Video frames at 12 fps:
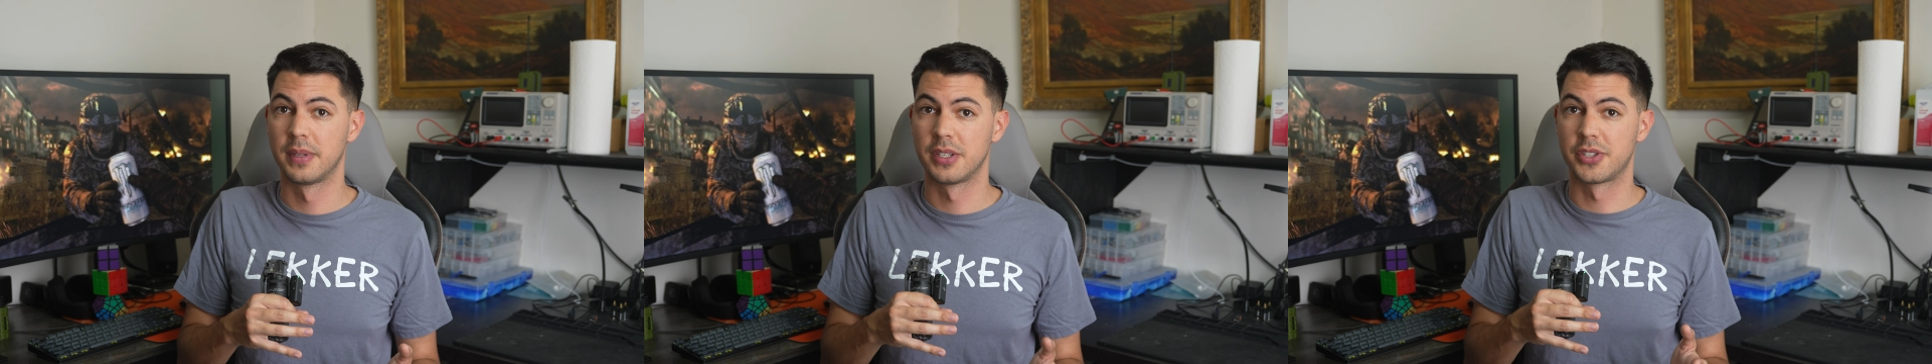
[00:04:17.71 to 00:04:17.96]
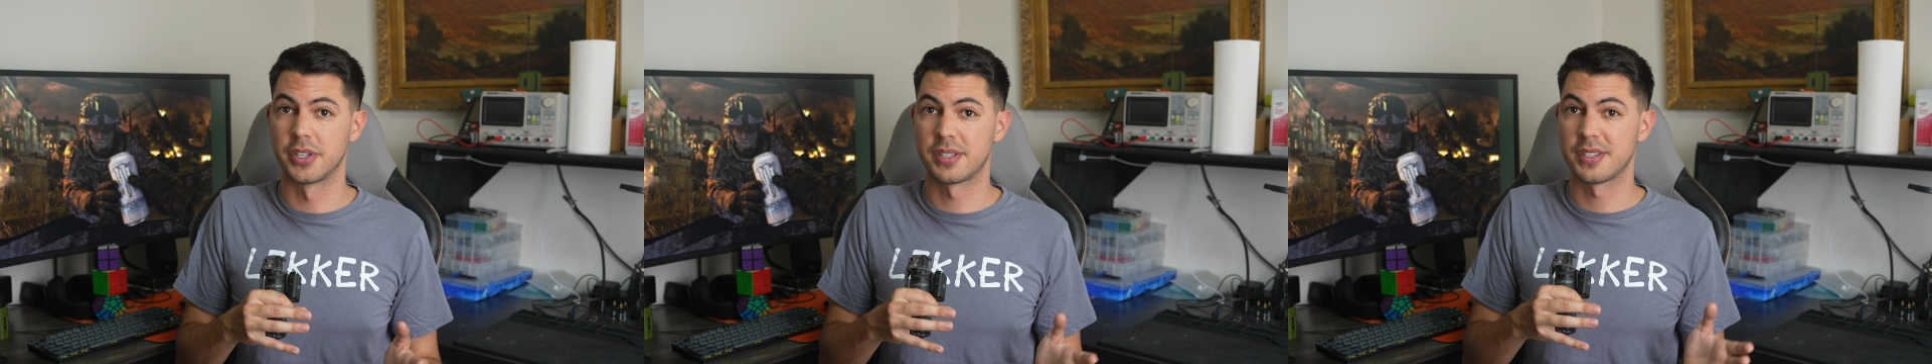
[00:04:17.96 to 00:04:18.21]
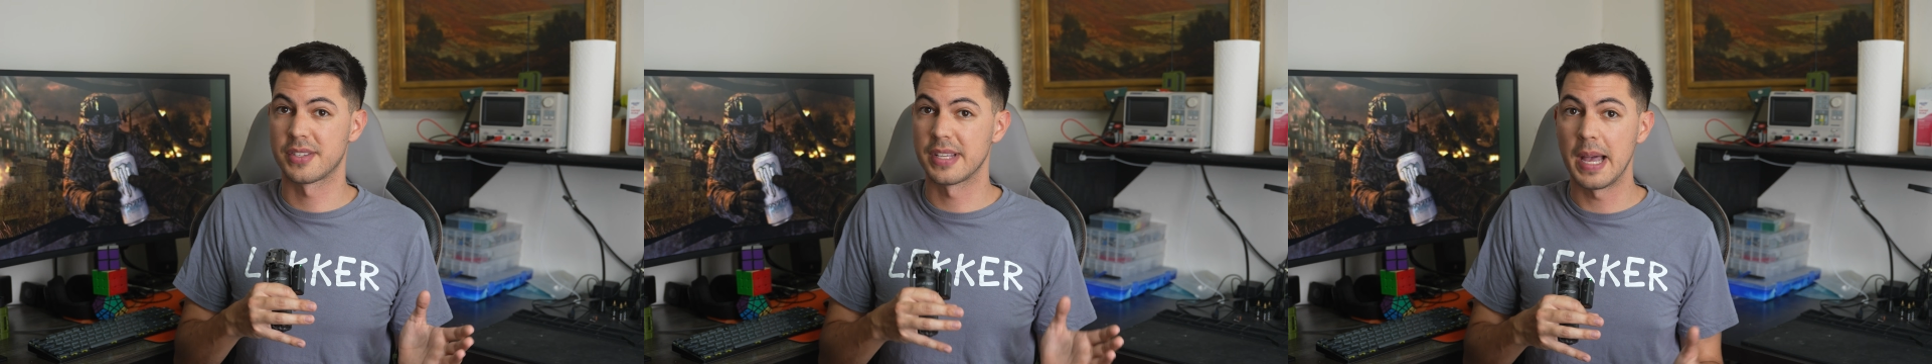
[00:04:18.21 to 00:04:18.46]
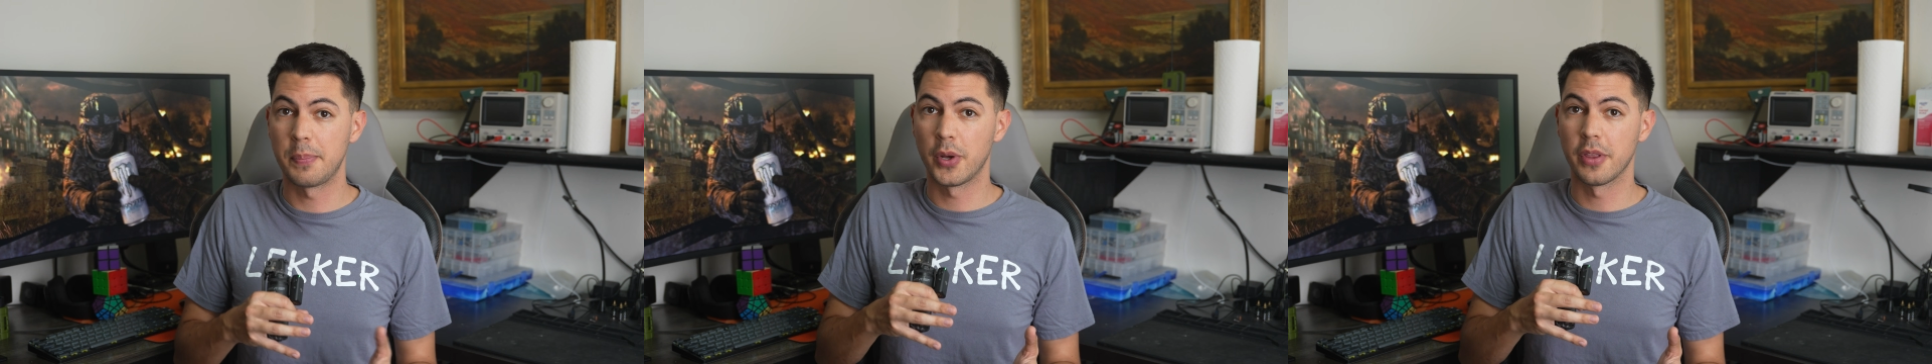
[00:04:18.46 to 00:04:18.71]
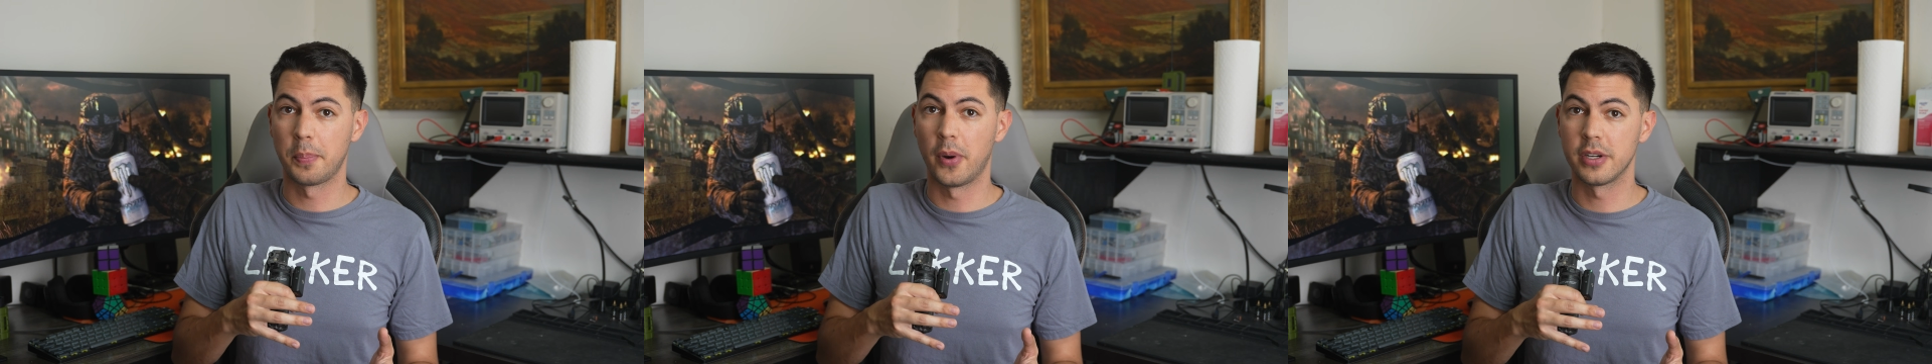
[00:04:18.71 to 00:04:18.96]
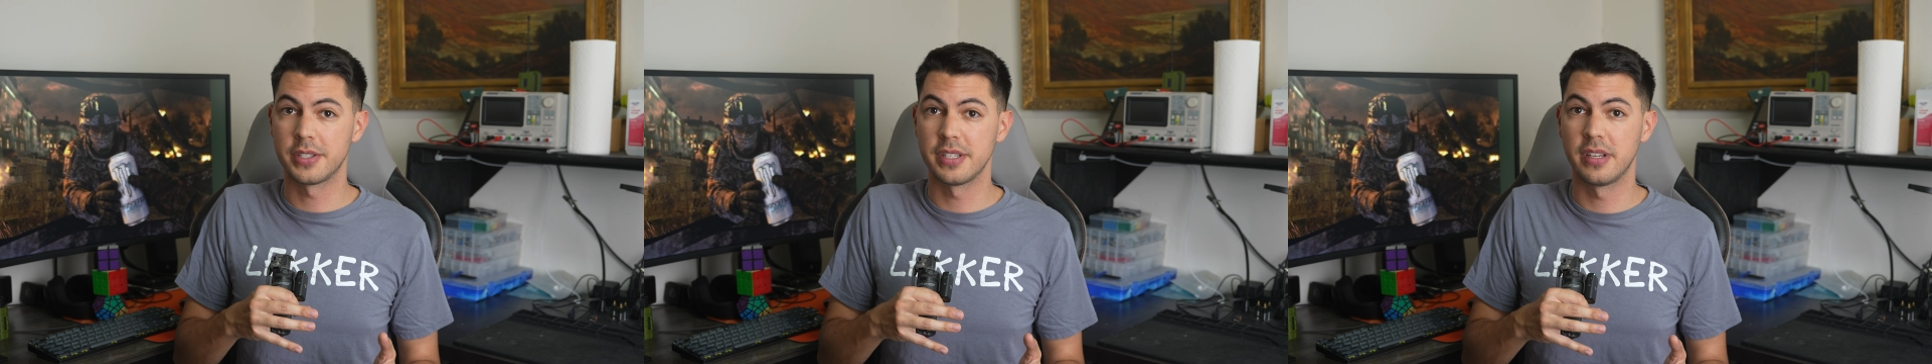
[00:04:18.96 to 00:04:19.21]
Just slap all the
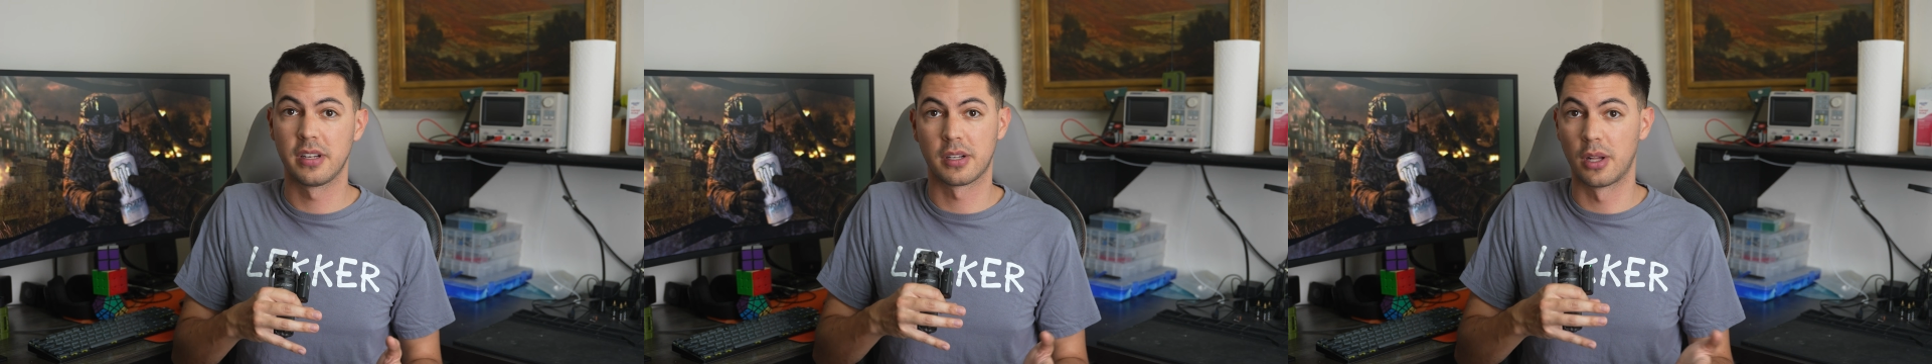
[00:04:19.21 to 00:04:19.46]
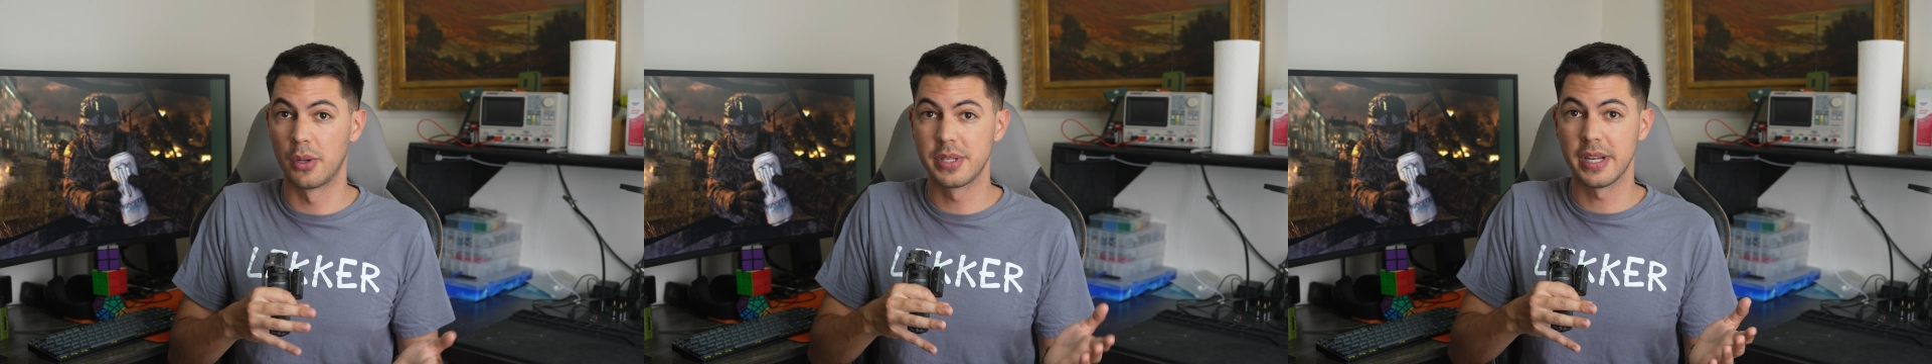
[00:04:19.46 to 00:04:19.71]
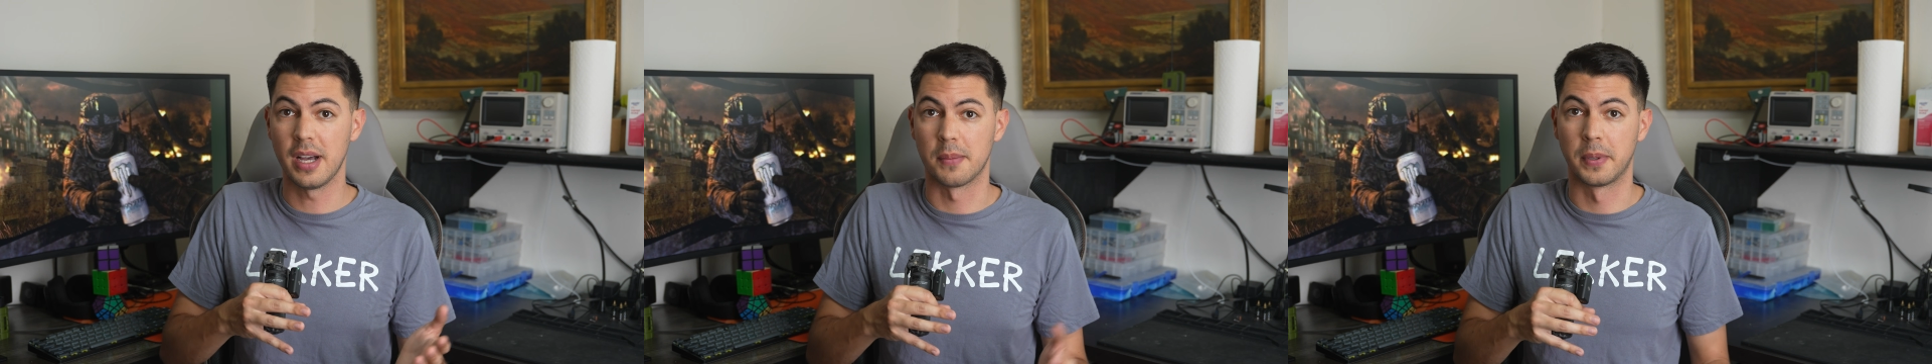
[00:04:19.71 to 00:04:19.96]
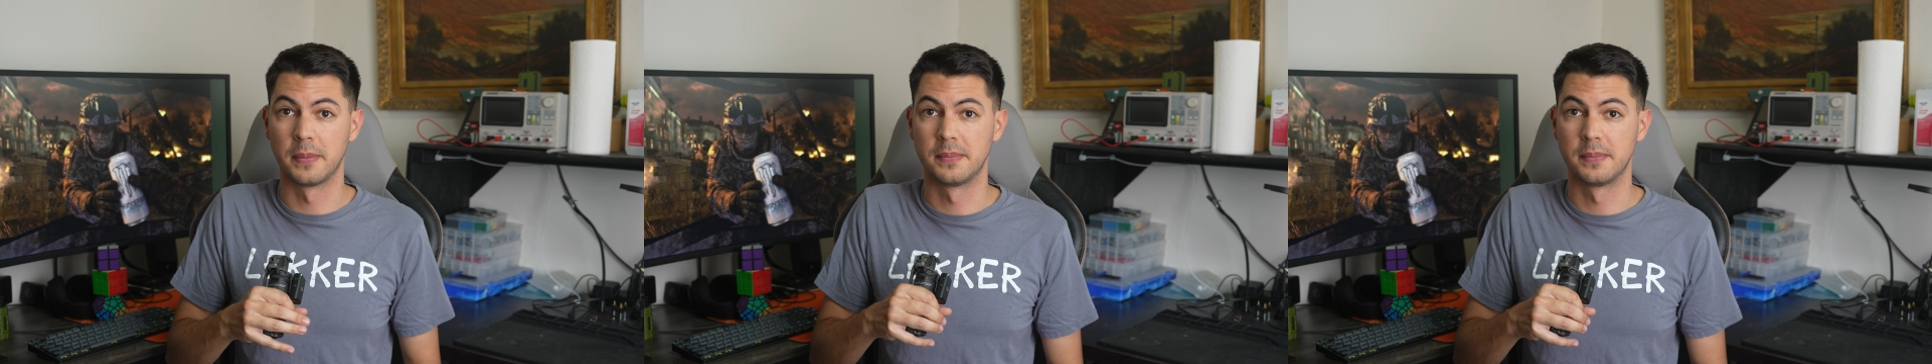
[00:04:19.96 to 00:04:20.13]
parts in and close it up.